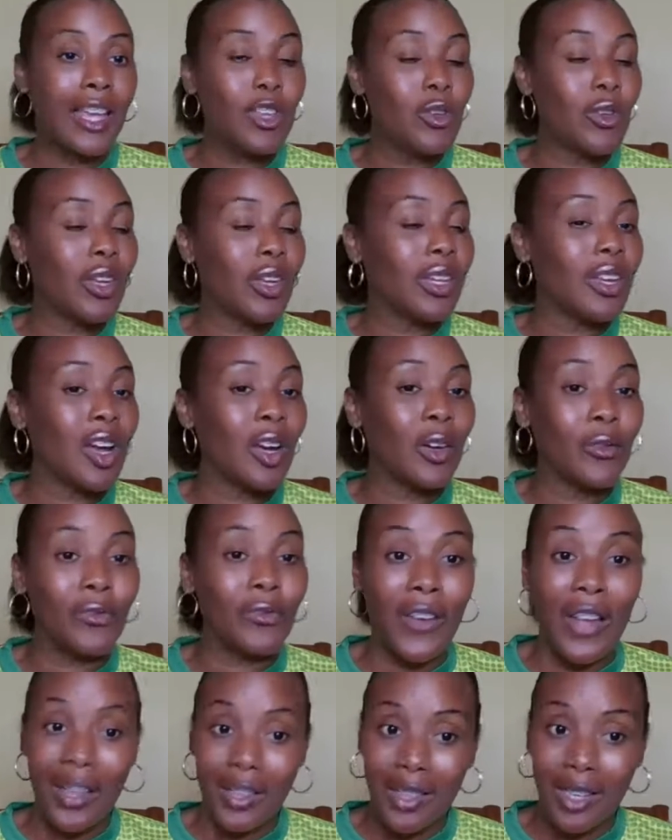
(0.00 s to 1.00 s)
and you
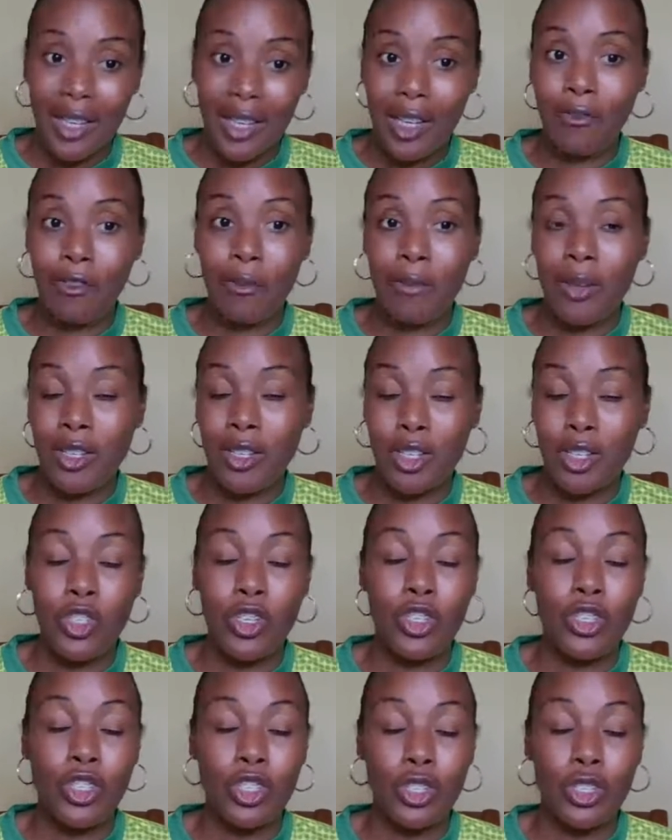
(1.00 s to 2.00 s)
cannot find the information
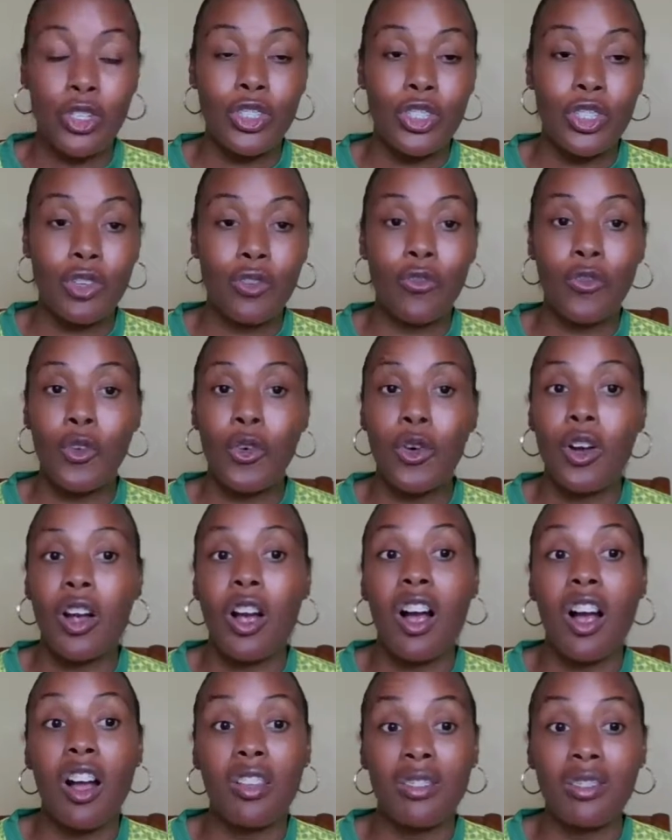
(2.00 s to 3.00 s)
you're searching
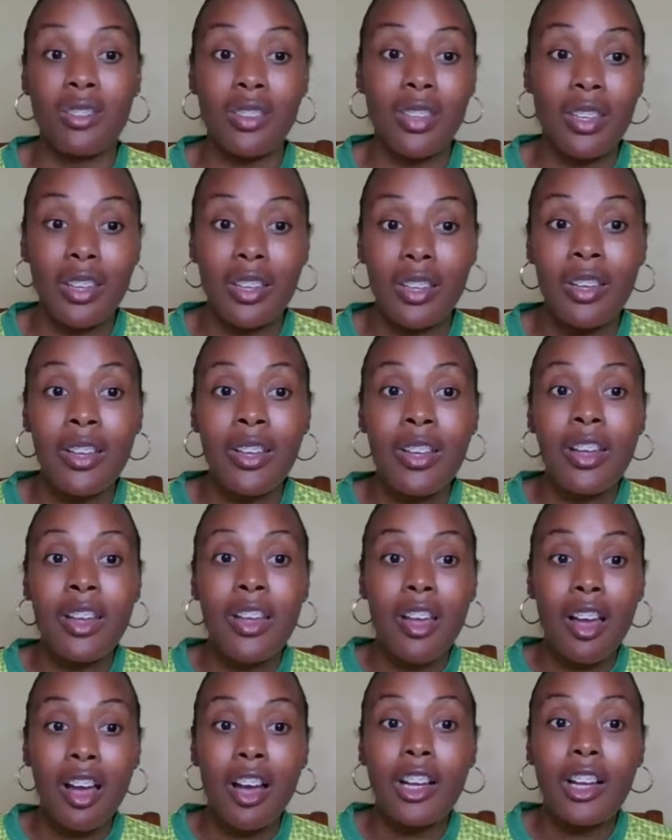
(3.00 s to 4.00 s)
for on
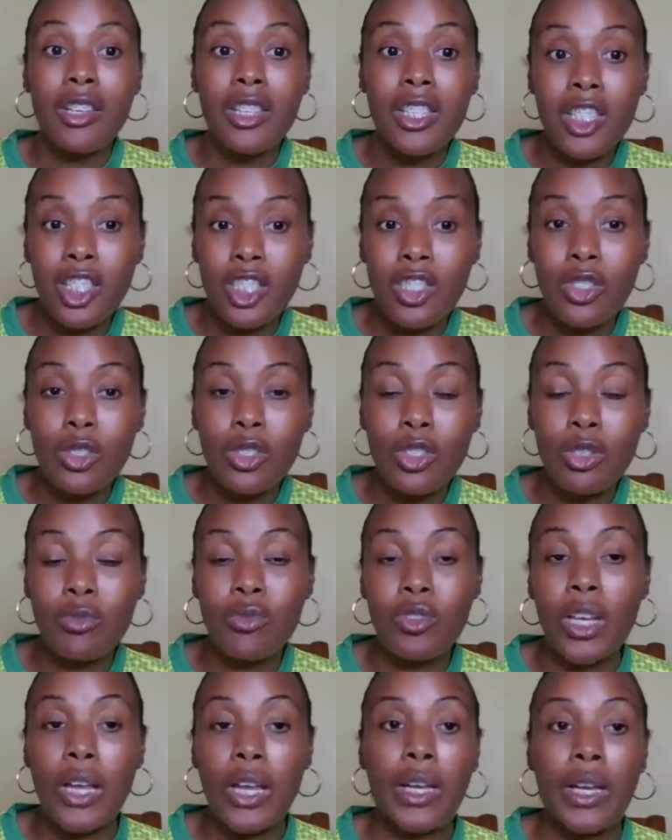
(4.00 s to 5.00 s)
this
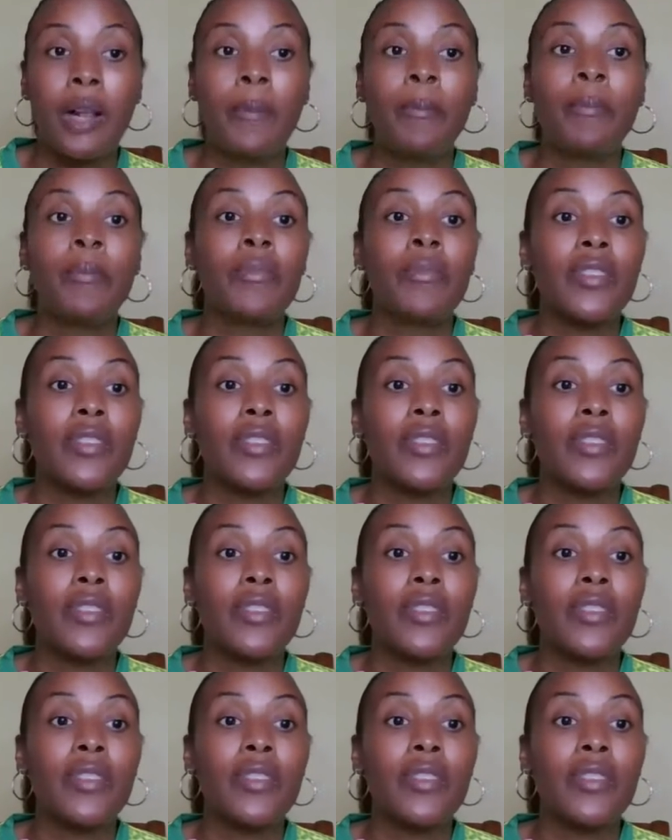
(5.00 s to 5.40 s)
YouTube channel,